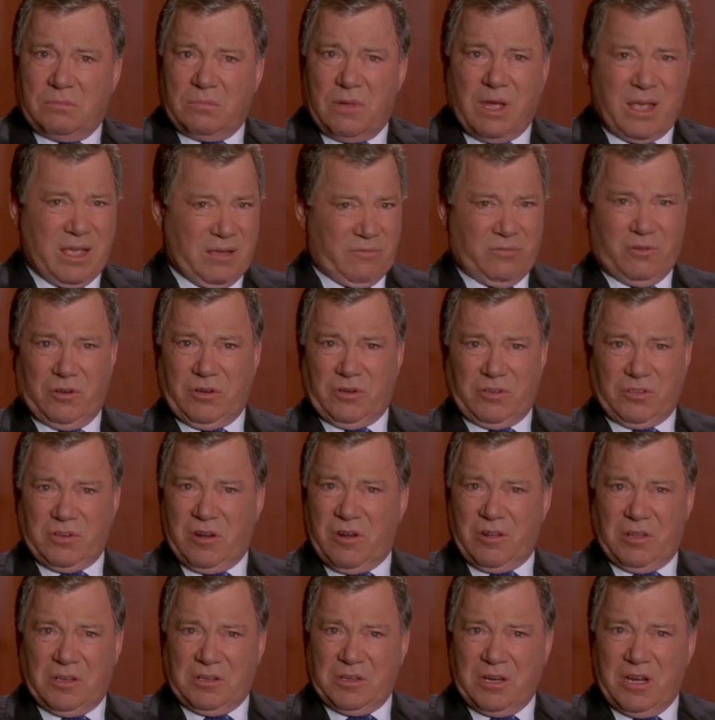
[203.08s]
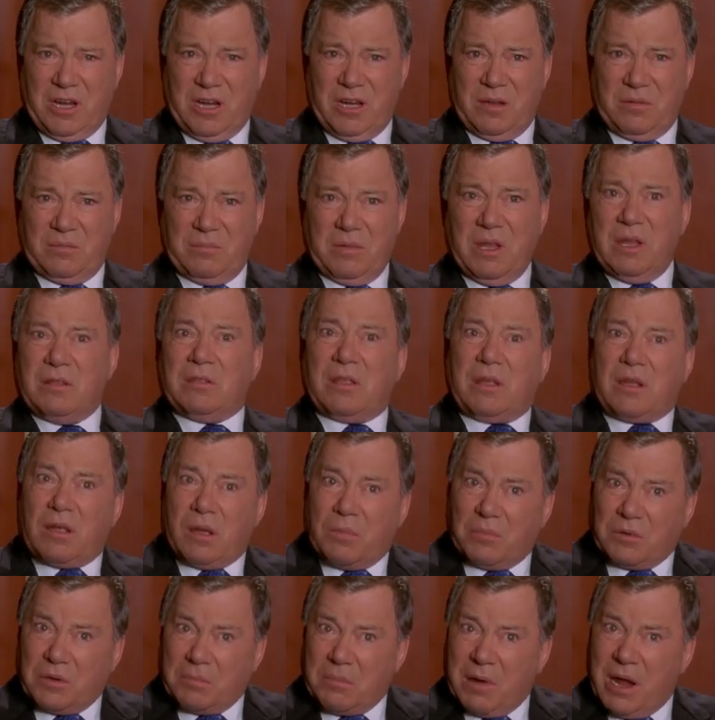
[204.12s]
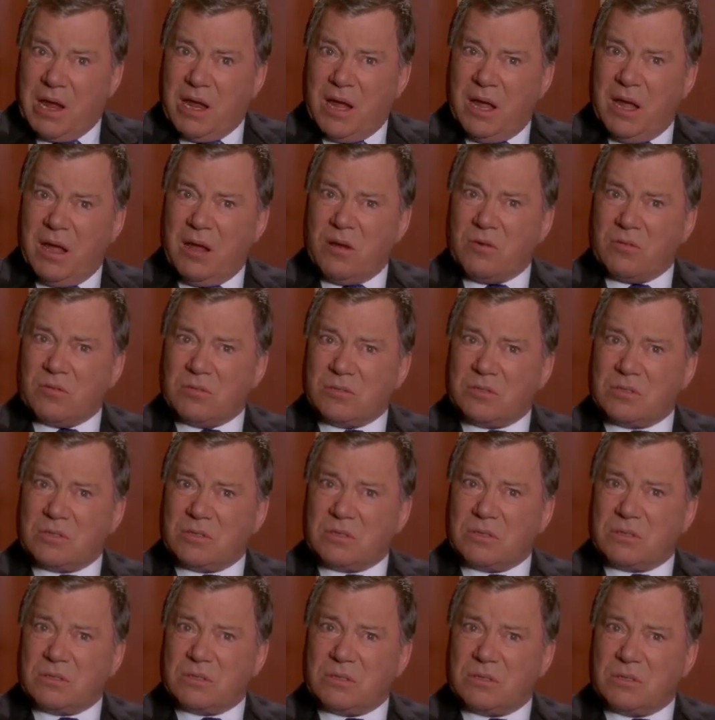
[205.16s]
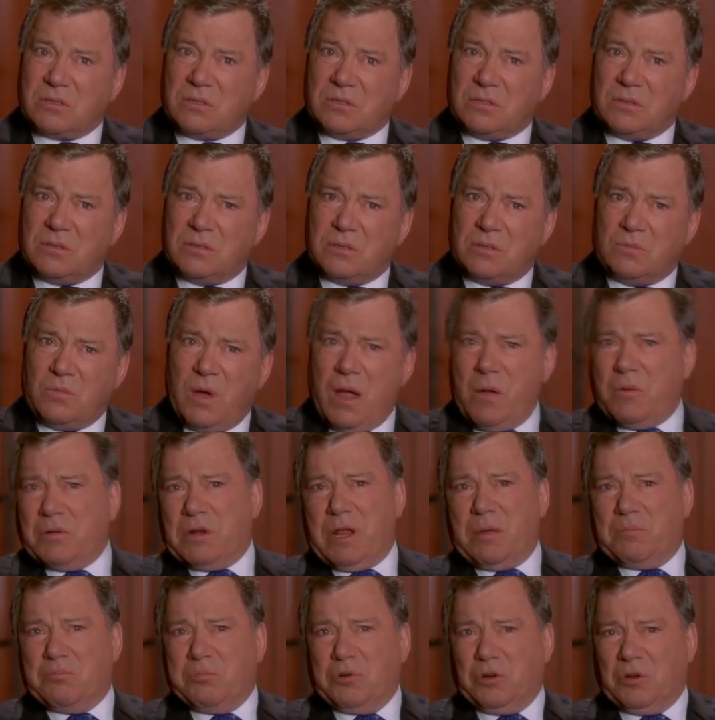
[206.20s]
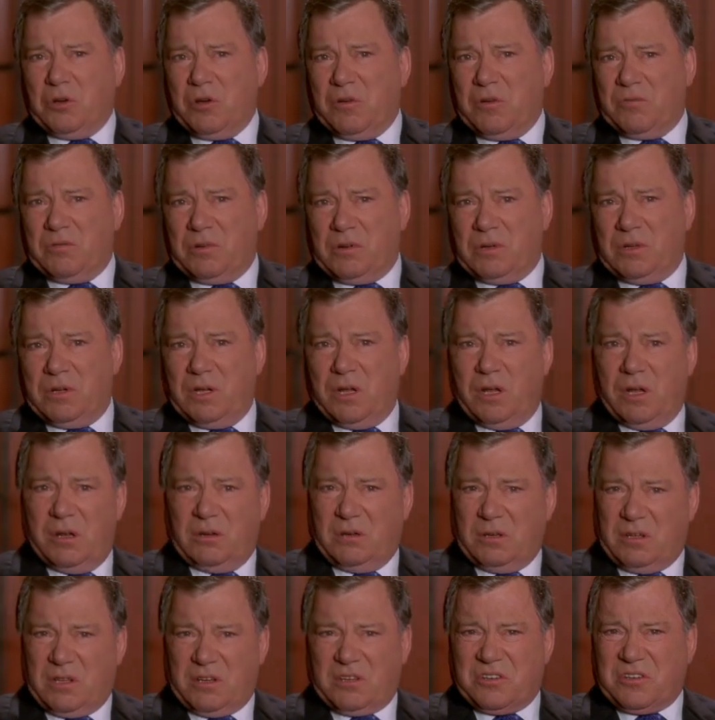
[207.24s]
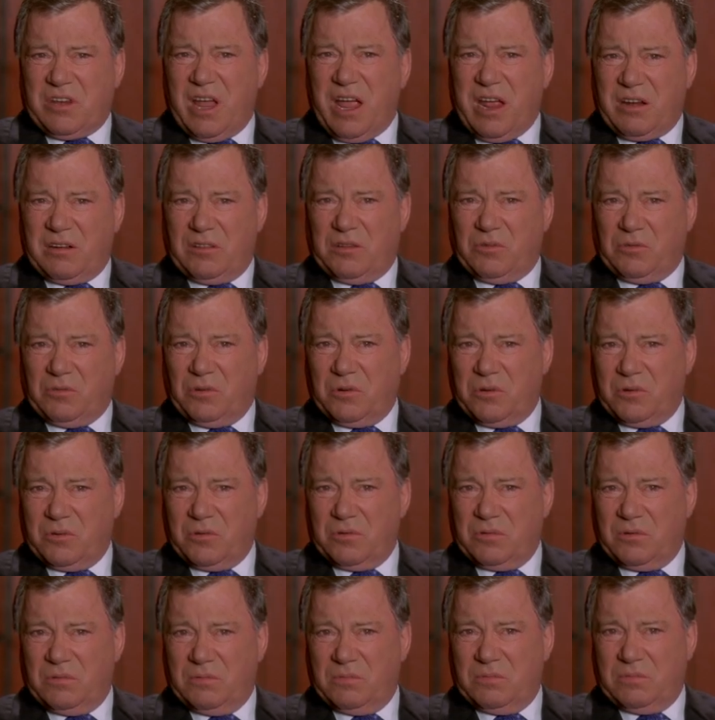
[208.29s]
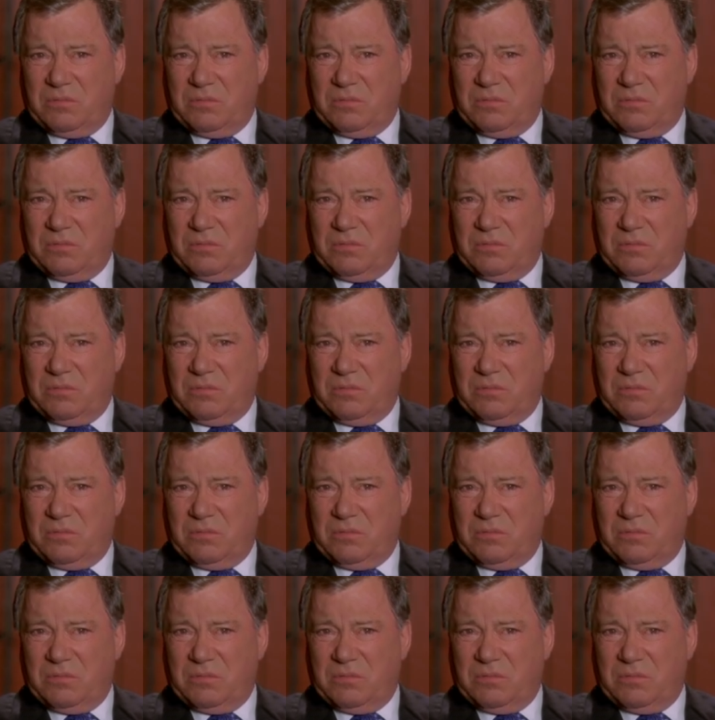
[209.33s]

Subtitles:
I have hookers all the time. They come to my house. Why would I pull over to the side of the road?